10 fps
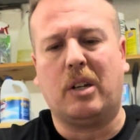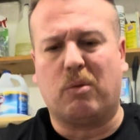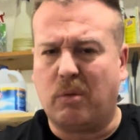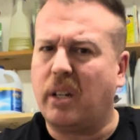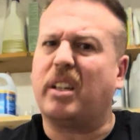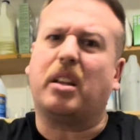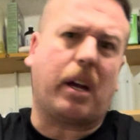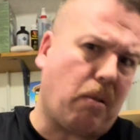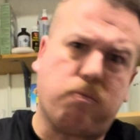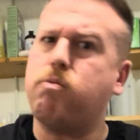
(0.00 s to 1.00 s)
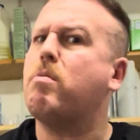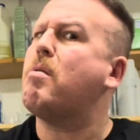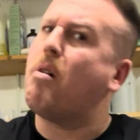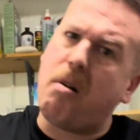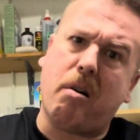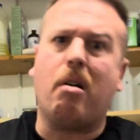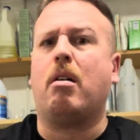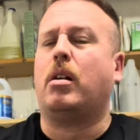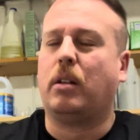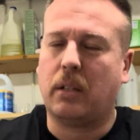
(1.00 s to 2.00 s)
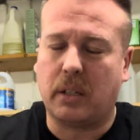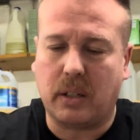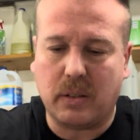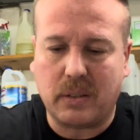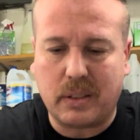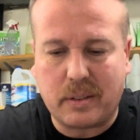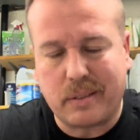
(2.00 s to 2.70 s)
really like, whoa, you know.